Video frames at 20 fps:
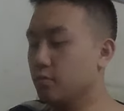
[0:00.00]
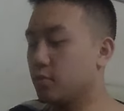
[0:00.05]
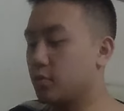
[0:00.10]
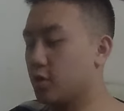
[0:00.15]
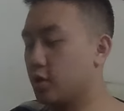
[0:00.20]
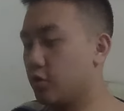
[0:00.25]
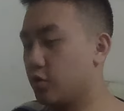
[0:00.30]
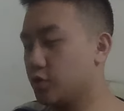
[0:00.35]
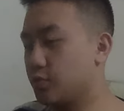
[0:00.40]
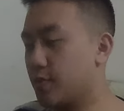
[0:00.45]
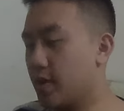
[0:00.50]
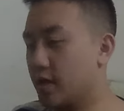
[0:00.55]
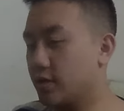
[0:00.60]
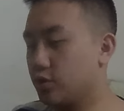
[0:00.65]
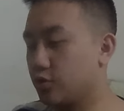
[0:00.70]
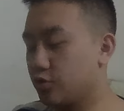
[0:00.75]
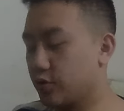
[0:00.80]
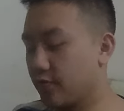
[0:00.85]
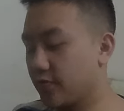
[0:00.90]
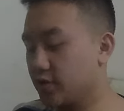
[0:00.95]
I know it's bad to
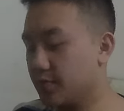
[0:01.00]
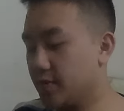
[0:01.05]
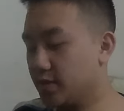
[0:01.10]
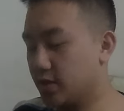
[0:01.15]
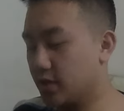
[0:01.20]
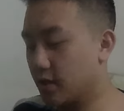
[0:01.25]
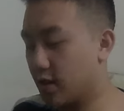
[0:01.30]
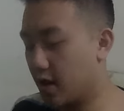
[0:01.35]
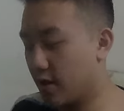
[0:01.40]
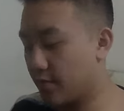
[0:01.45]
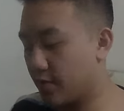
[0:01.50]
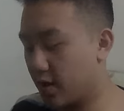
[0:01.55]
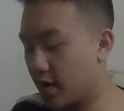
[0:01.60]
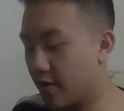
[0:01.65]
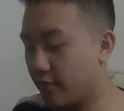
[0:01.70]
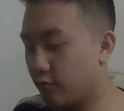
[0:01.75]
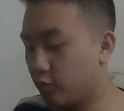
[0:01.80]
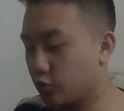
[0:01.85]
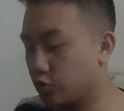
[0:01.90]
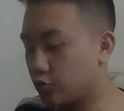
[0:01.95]
drink vitamins, I'm mad, but I
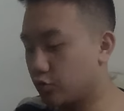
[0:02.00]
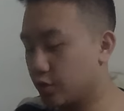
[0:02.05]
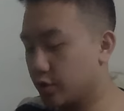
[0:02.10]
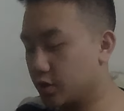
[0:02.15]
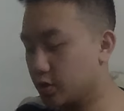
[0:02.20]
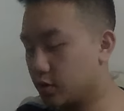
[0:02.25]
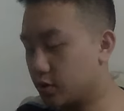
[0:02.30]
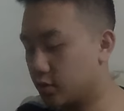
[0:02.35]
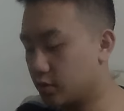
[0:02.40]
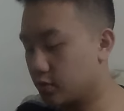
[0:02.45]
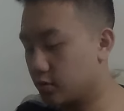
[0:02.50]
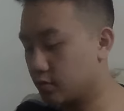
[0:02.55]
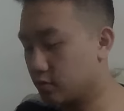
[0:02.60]
have no choice.